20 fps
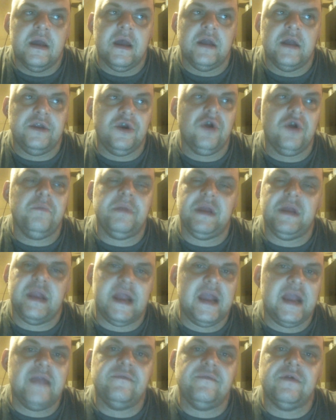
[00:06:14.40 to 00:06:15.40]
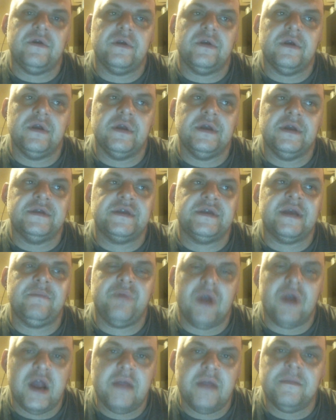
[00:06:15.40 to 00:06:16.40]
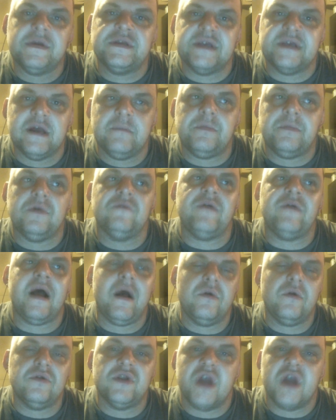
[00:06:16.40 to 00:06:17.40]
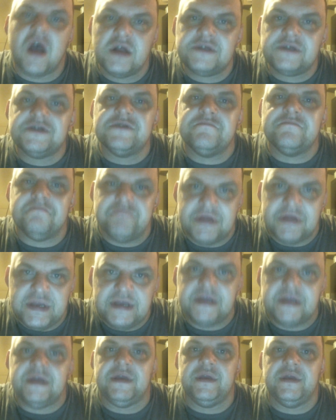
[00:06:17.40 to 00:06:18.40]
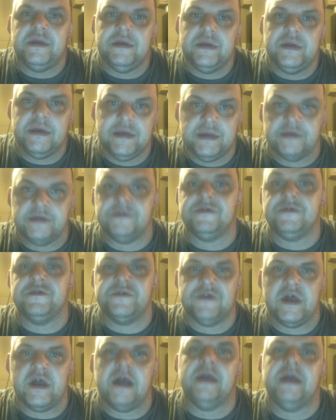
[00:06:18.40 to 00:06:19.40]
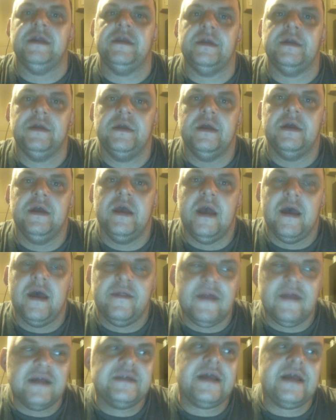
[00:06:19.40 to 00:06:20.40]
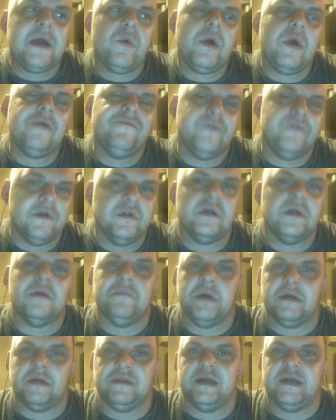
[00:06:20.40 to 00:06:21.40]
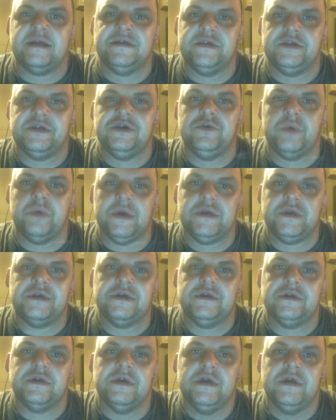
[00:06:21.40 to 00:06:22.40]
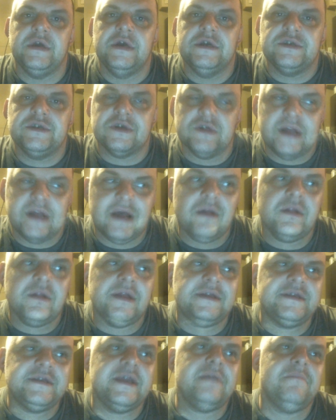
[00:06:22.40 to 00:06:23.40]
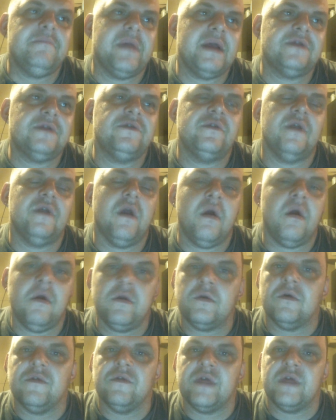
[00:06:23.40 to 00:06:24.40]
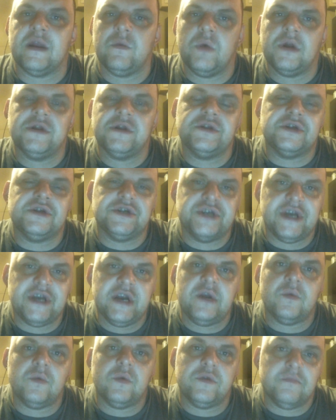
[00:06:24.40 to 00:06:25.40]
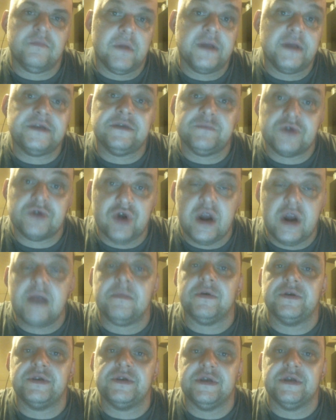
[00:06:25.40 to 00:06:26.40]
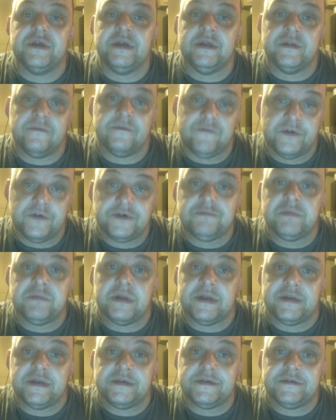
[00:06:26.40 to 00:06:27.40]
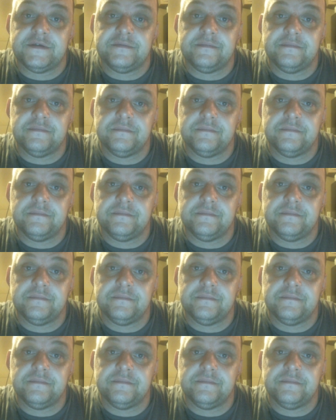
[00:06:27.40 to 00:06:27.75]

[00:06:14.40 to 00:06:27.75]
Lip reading: And your behavior is a prime example of how not to be in society. And that's how I feel about that situation. So now let's get back to the article that I wanted to share with my subscribers in the first place.